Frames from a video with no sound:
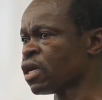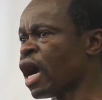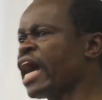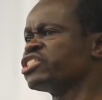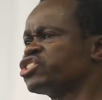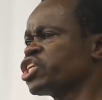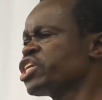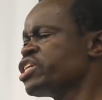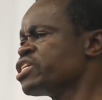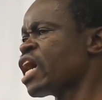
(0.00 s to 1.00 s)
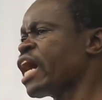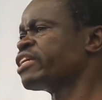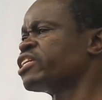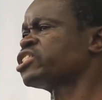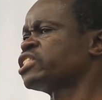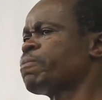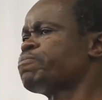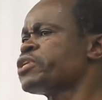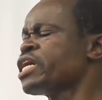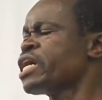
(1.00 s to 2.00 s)
Hygiene had
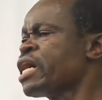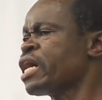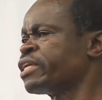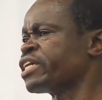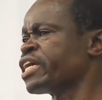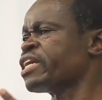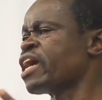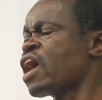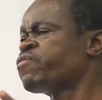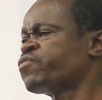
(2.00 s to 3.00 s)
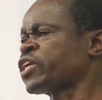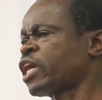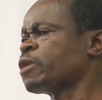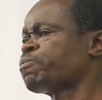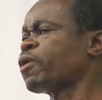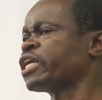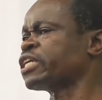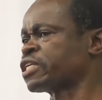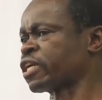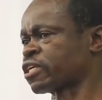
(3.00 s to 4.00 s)
disappeared in African
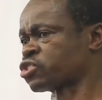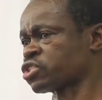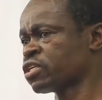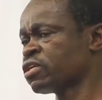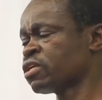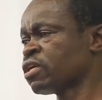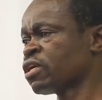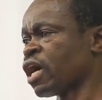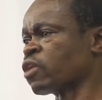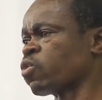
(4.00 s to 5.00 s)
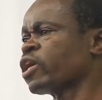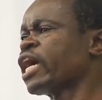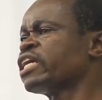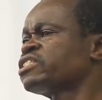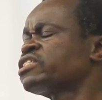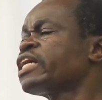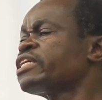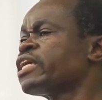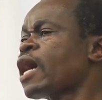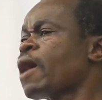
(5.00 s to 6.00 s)
politics. And what had
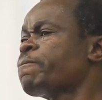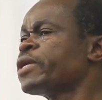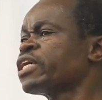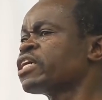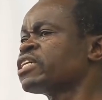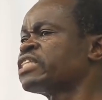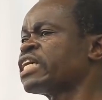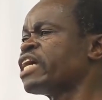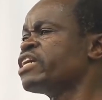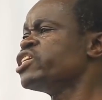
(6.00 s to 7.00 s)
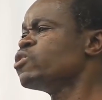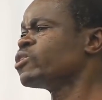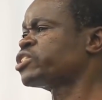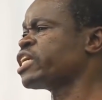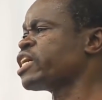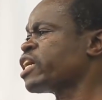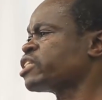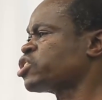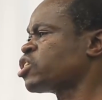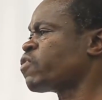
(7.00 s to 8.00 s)
started happening is that a new
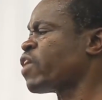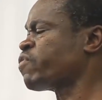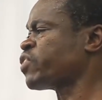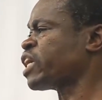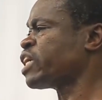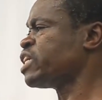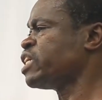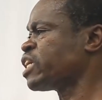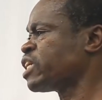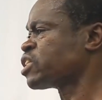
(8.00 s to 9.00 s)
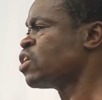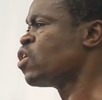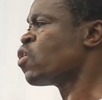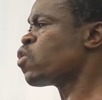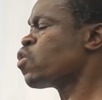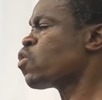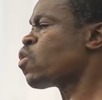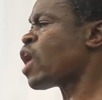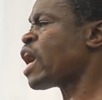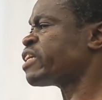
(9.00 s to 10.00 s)
generation of African leaders
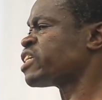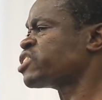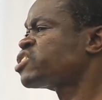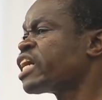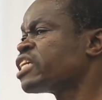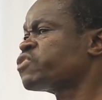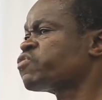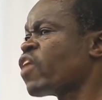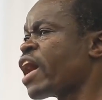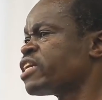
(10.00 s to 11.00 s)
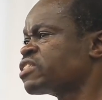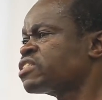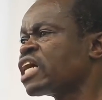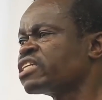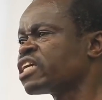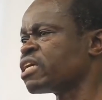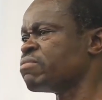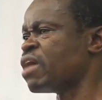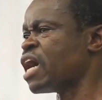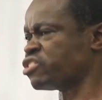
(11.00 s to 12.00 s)
who were dissatisfied started
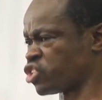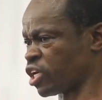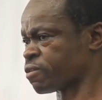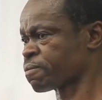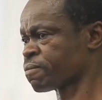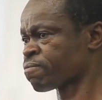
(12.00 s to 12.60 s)
emerging.